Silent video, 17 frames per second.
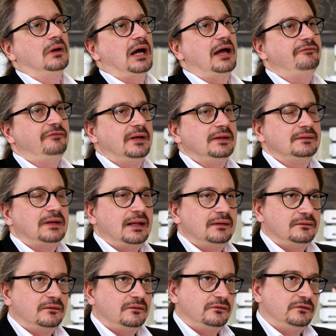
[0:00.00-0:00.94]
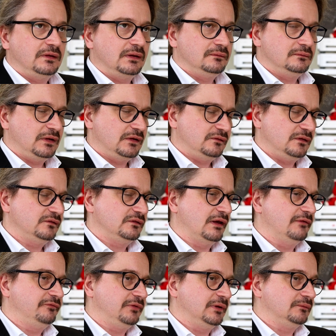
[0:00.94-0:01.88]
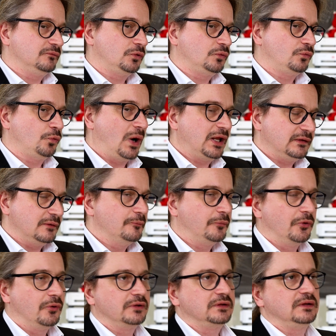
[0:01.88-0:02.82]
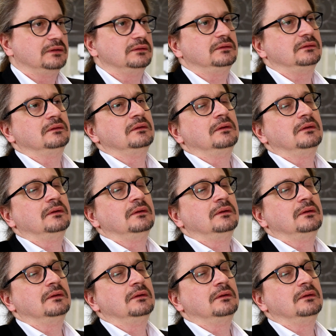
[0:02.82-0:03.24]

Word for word: I think that this is something quite important